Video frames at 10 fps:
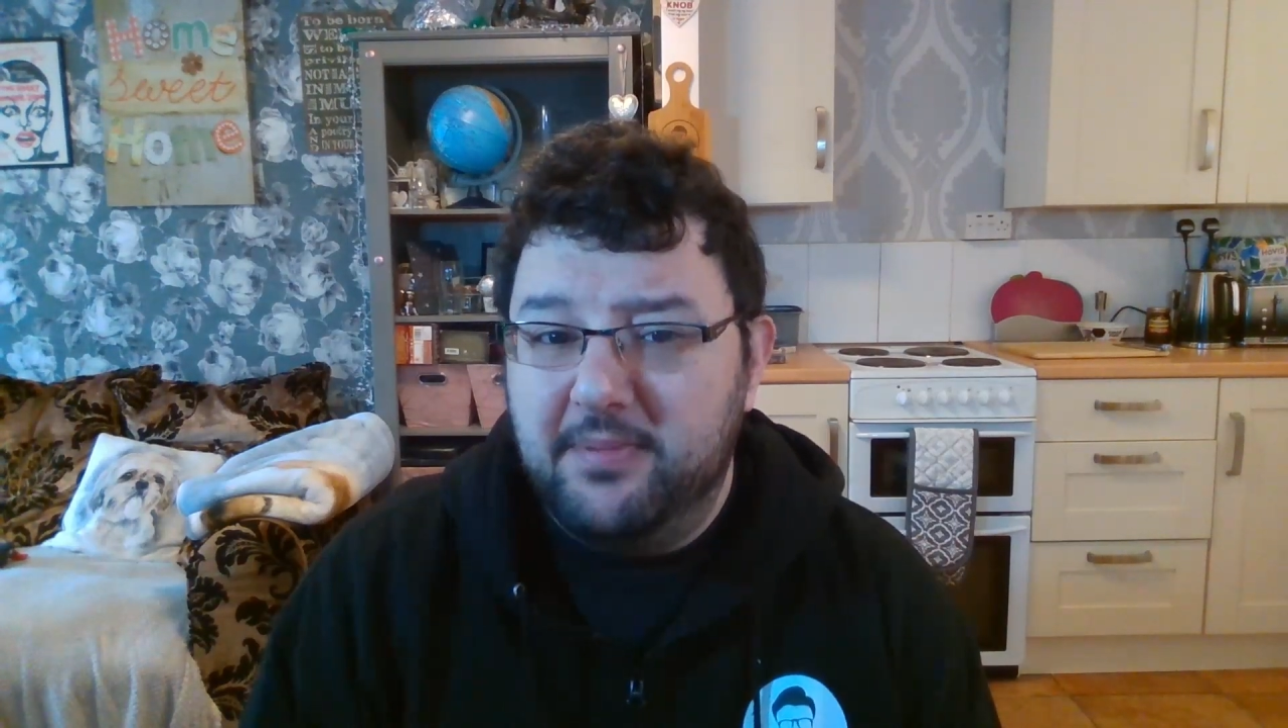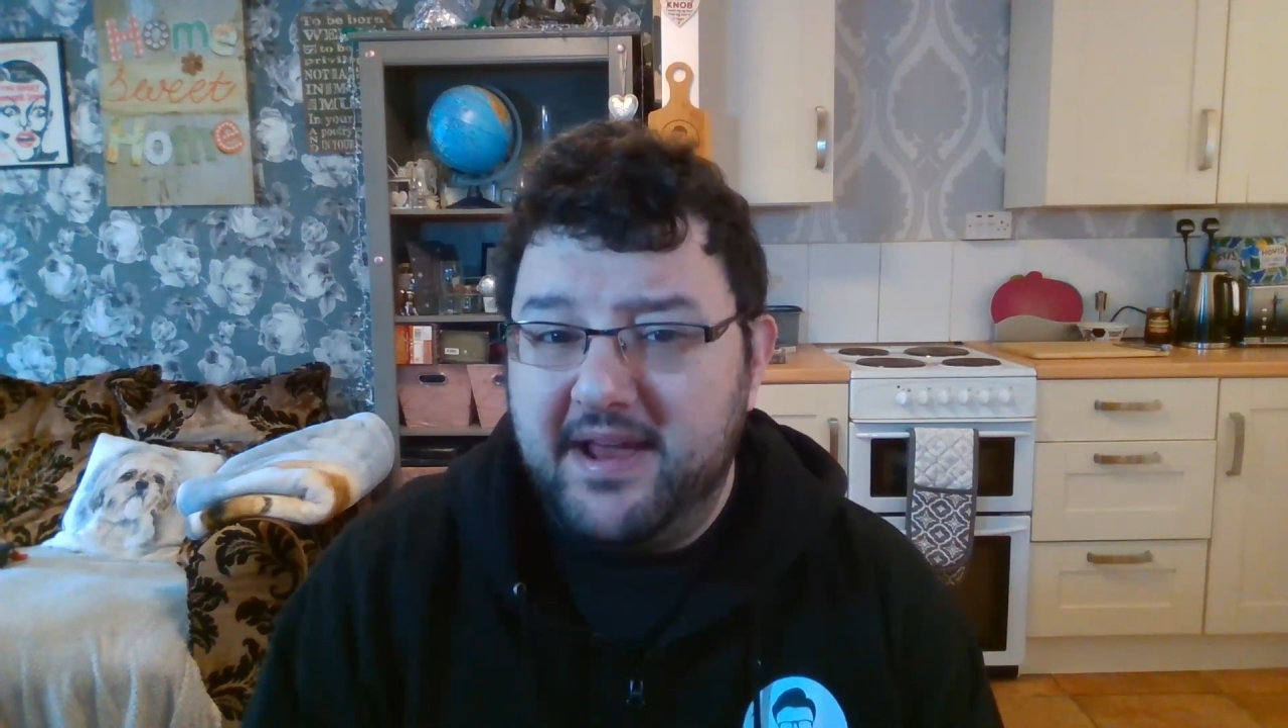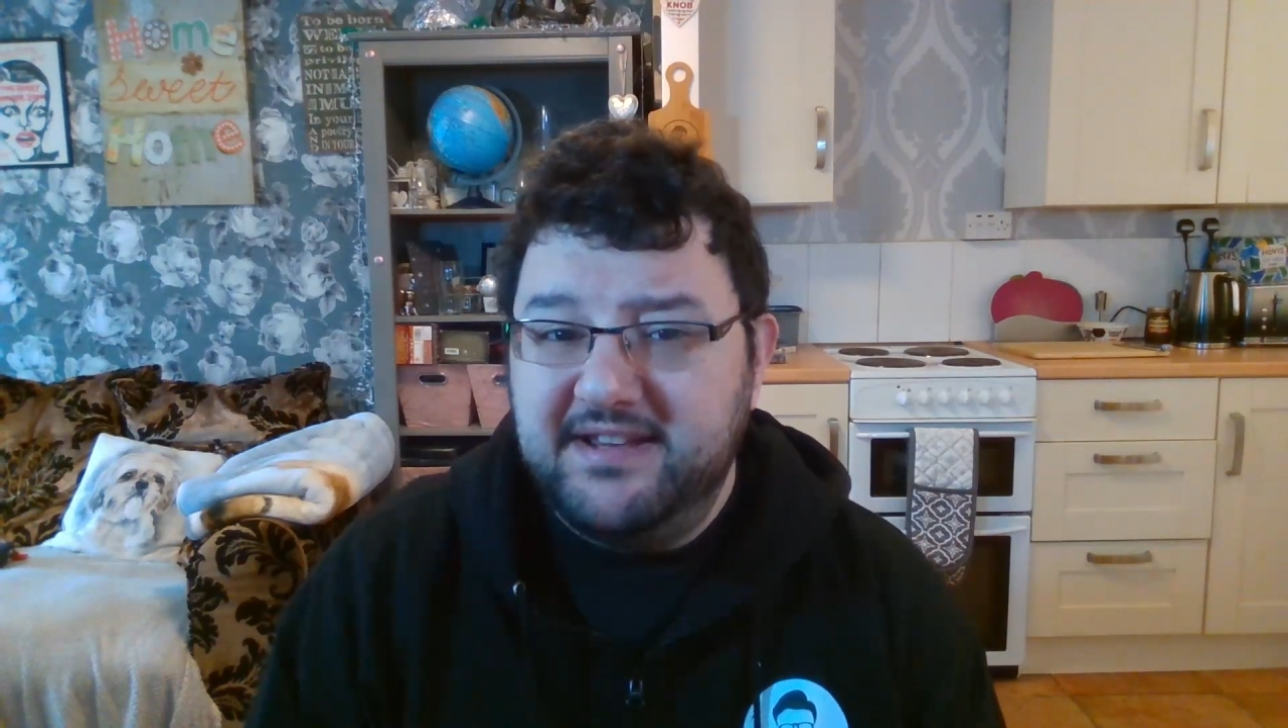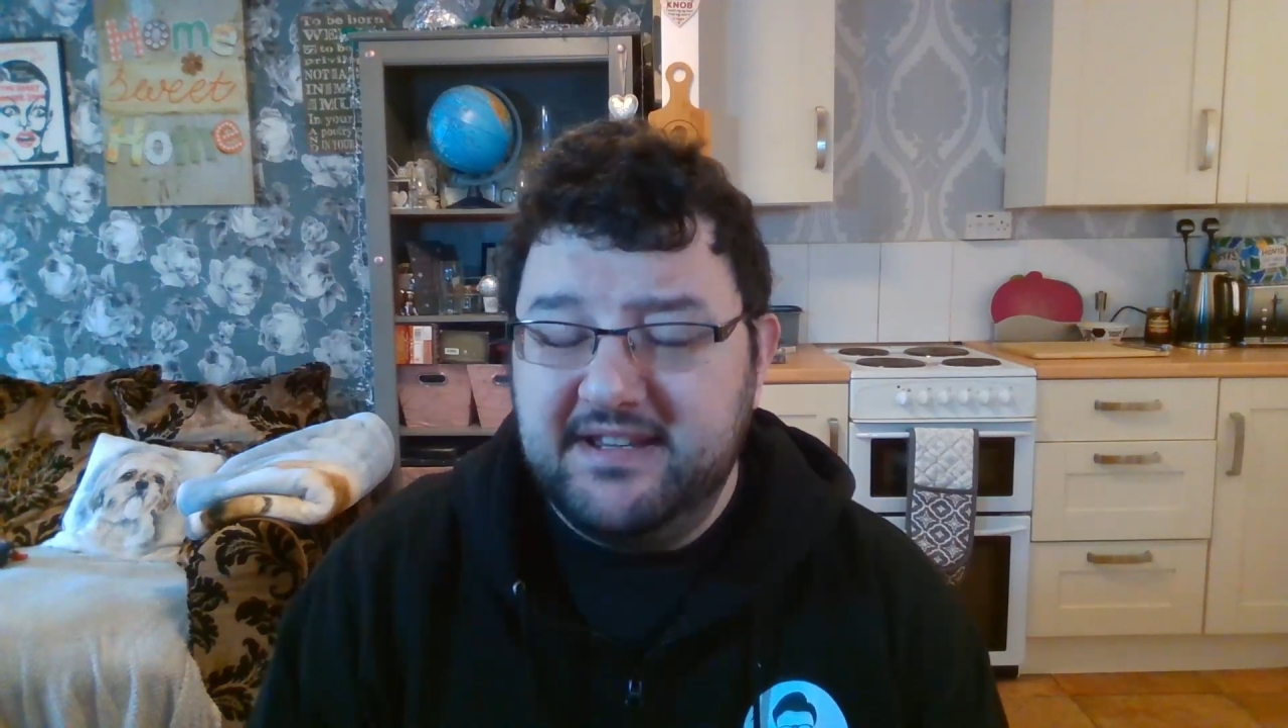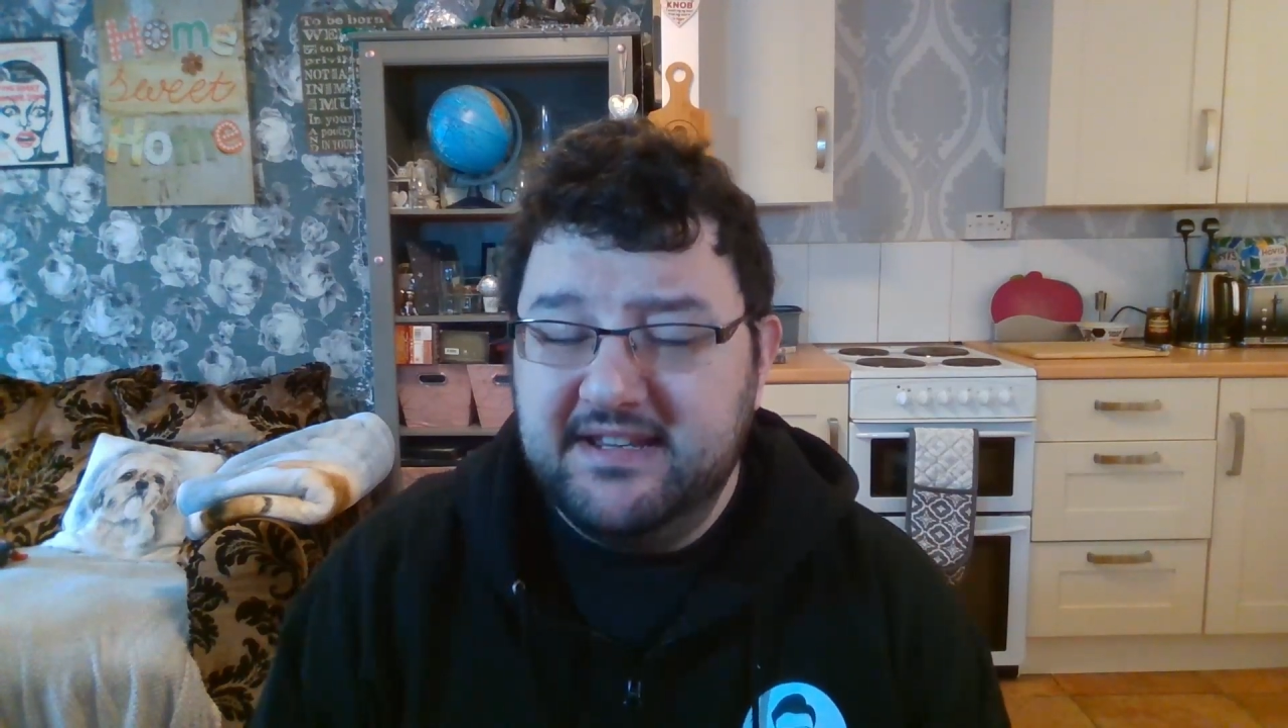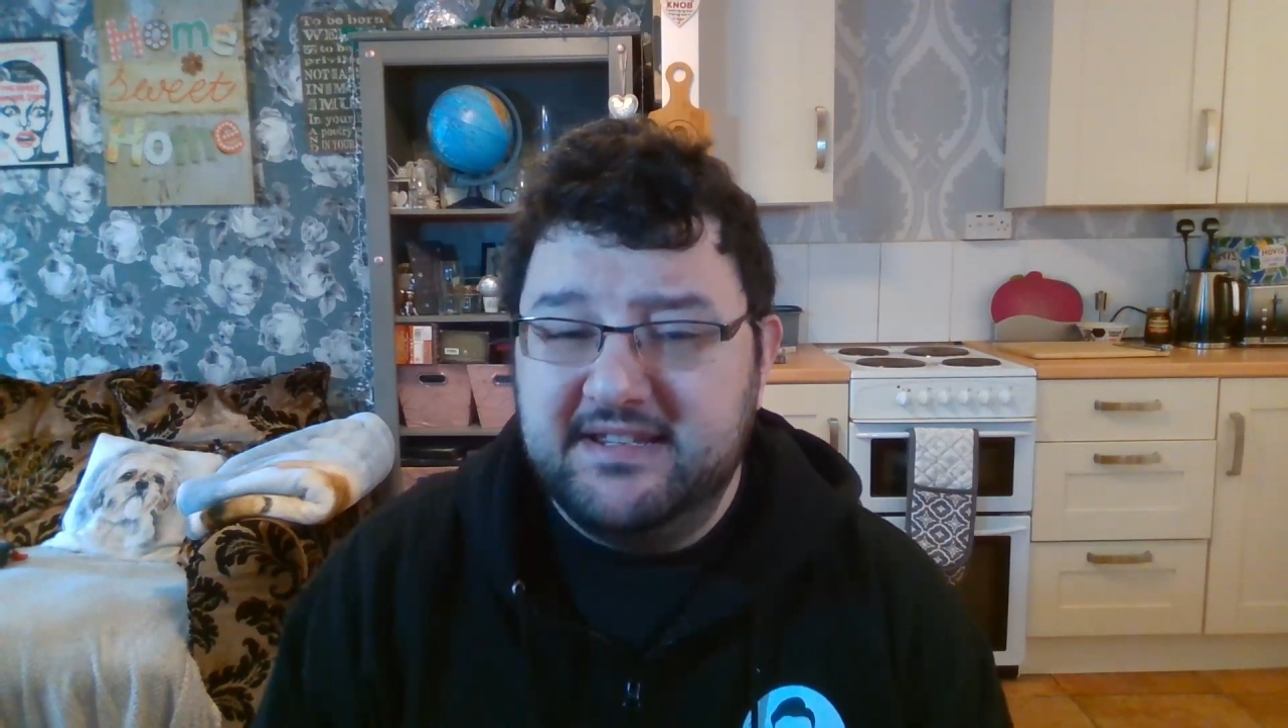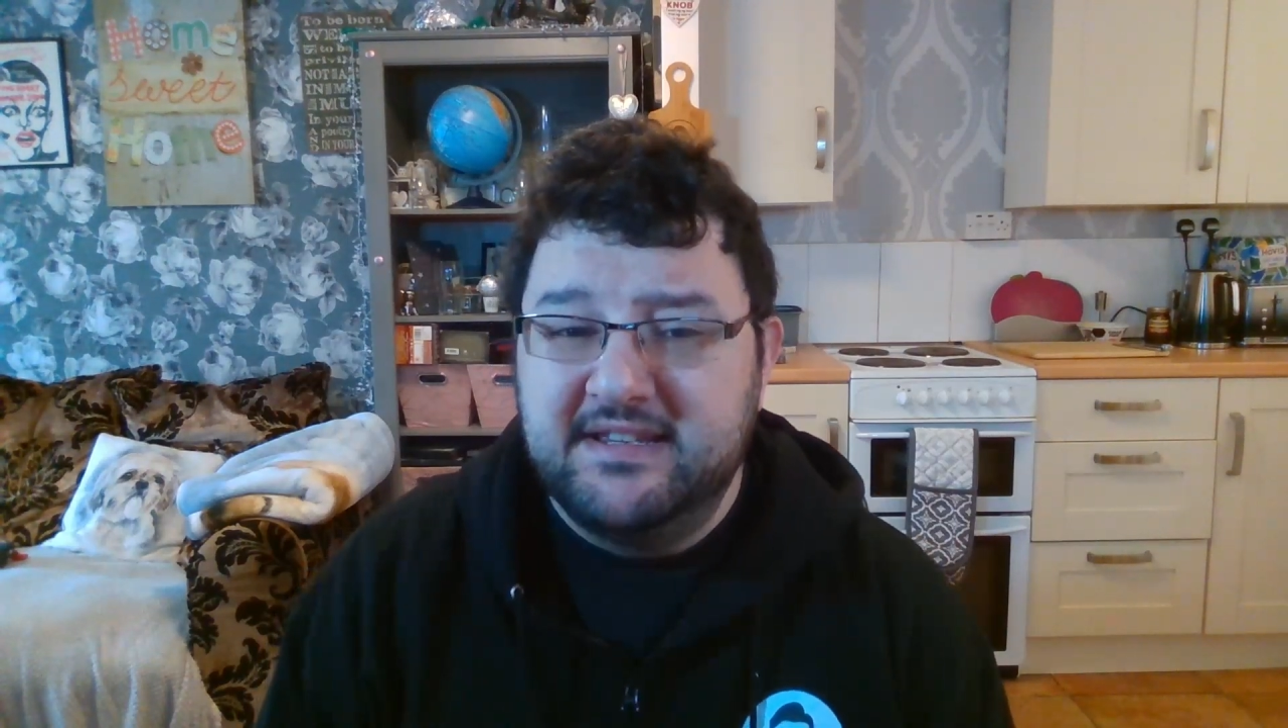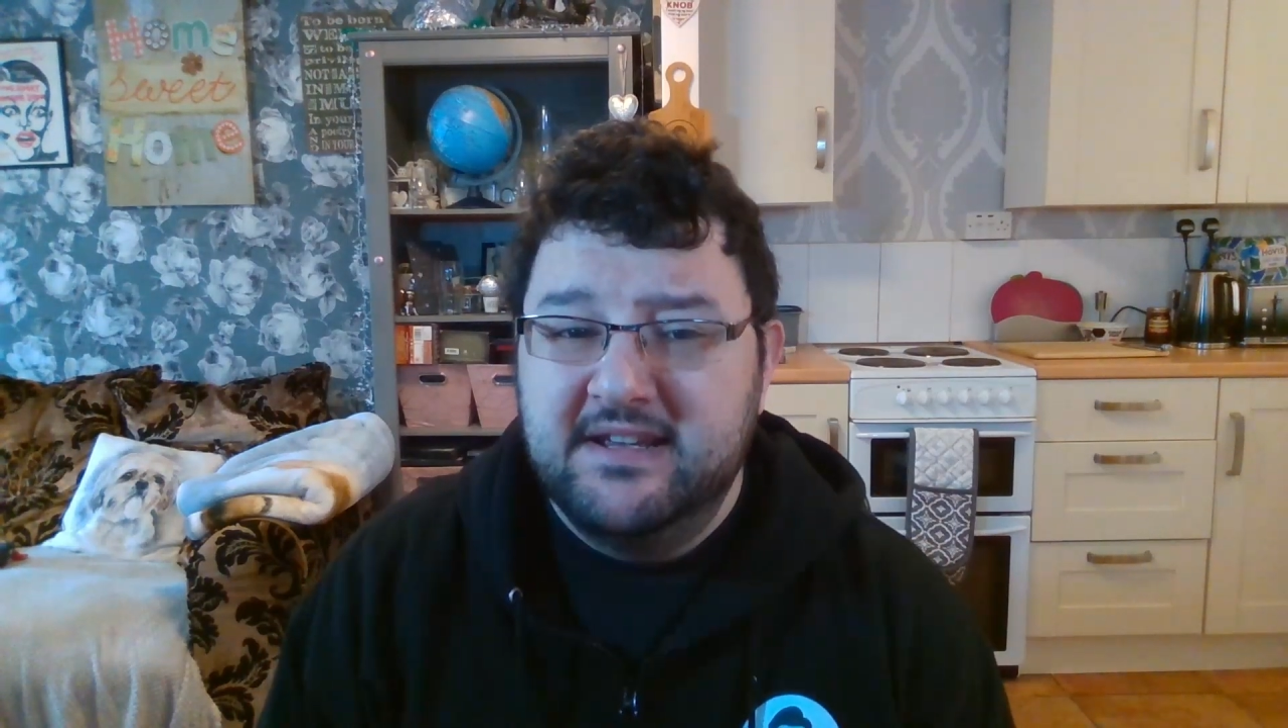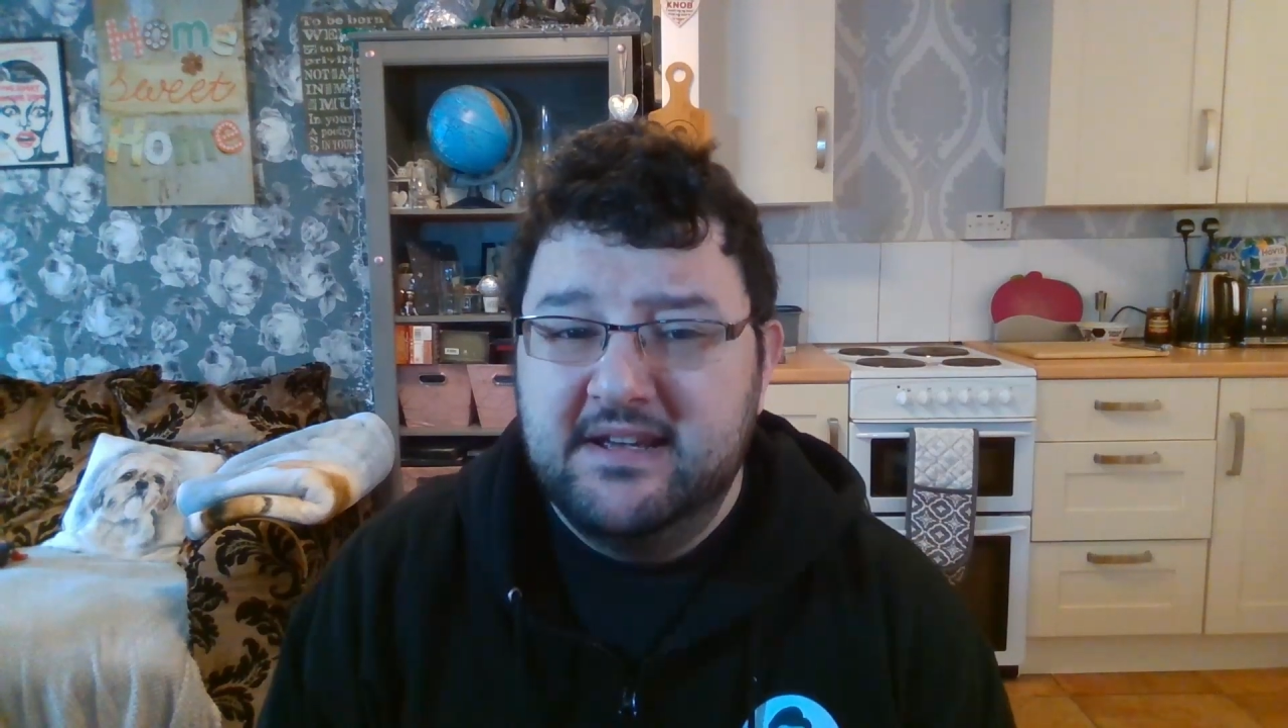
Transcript: places.